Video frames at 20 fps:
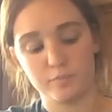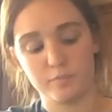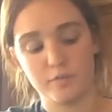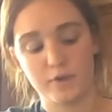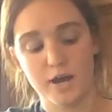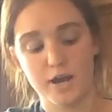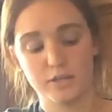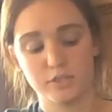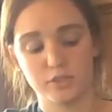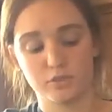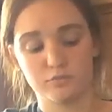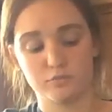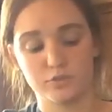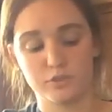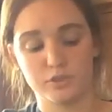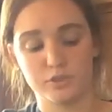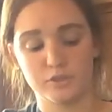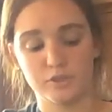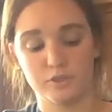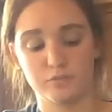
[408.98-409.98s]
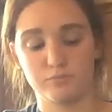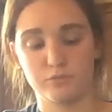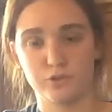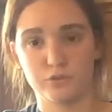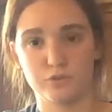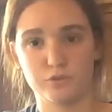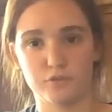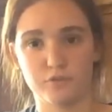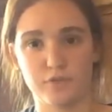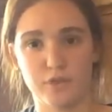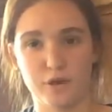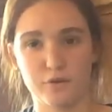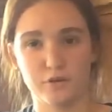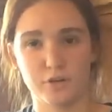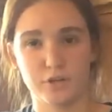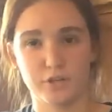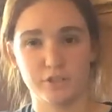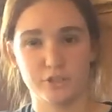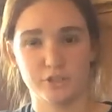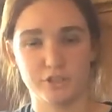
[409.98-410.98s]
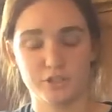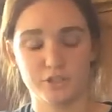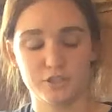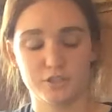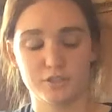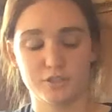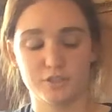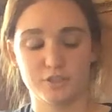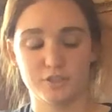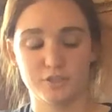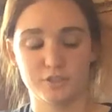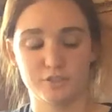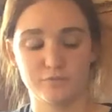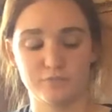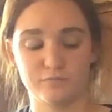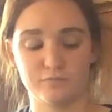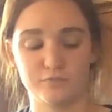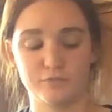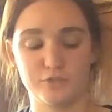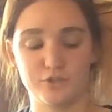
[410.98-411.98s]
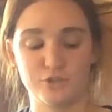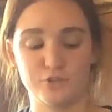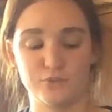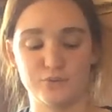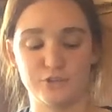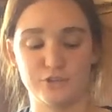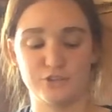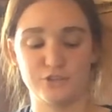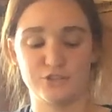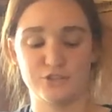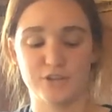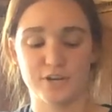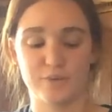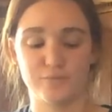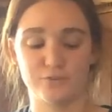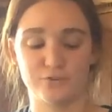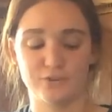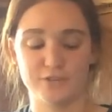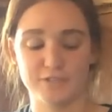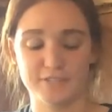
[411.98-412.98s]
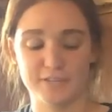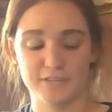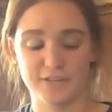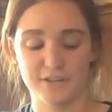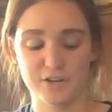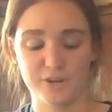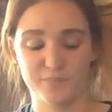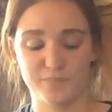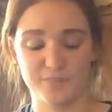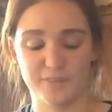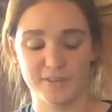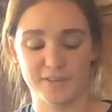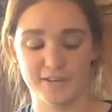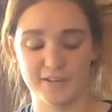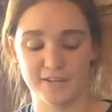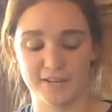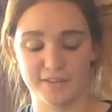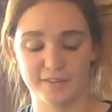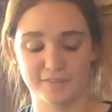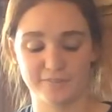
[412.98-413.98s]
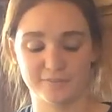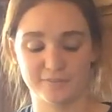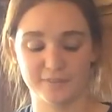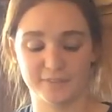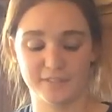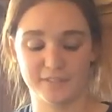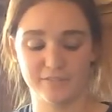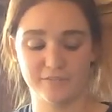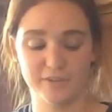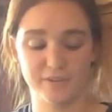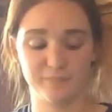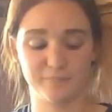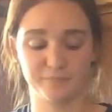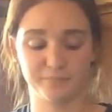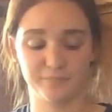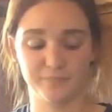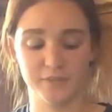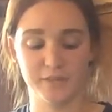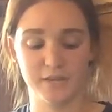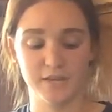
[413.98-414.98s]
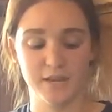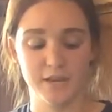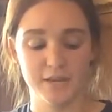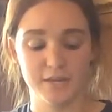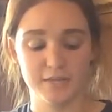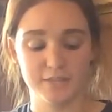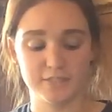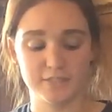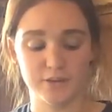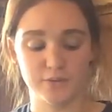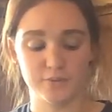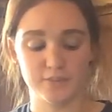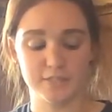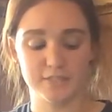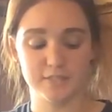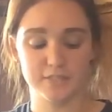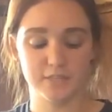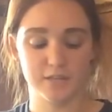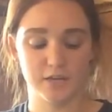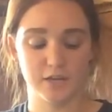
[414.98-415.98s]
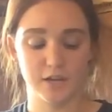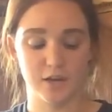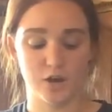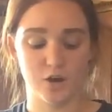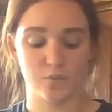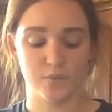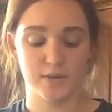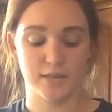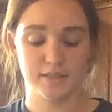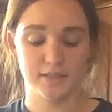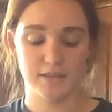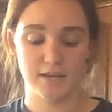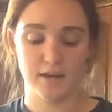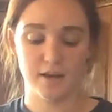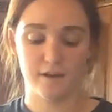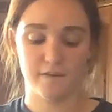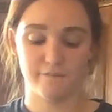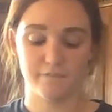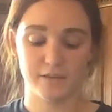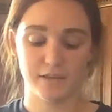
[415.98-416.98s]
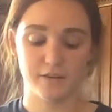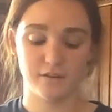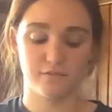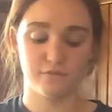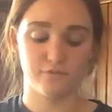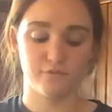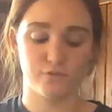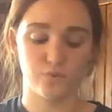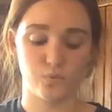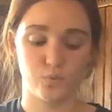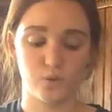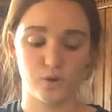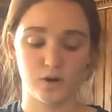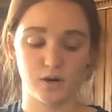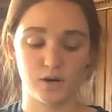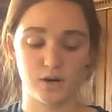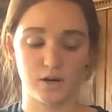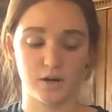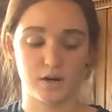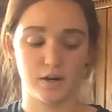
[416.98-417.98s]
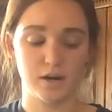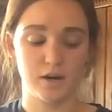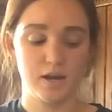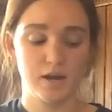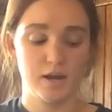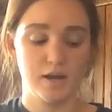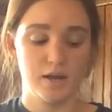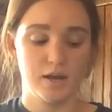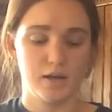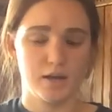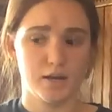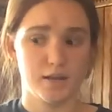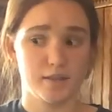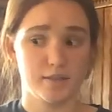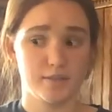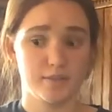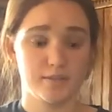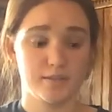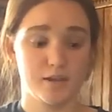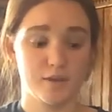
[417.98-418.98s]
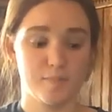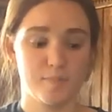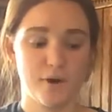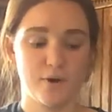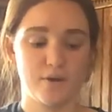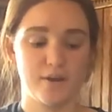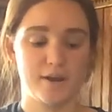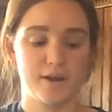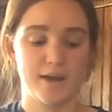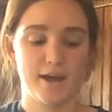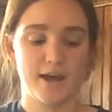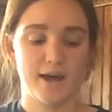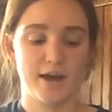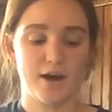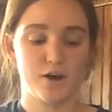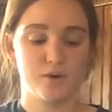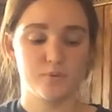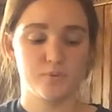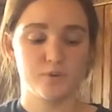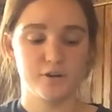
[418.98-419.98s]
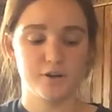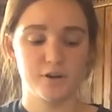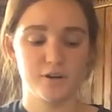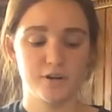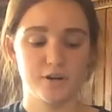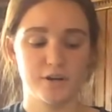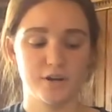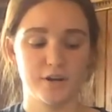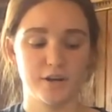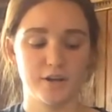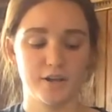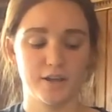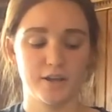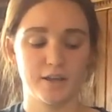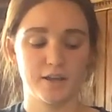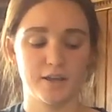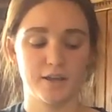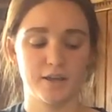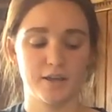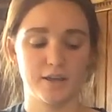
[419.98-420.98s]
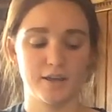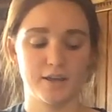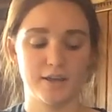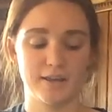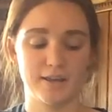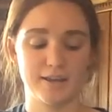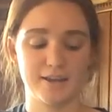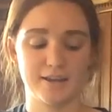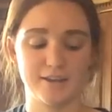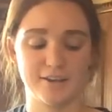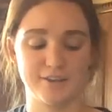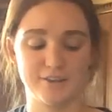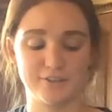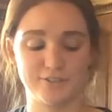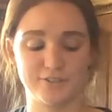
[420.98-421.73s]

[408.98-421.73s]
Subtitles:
I don't really use flour. I just do a good job greasing it up and then I leave it. So this is gonna go in the oven for I think about an hour, and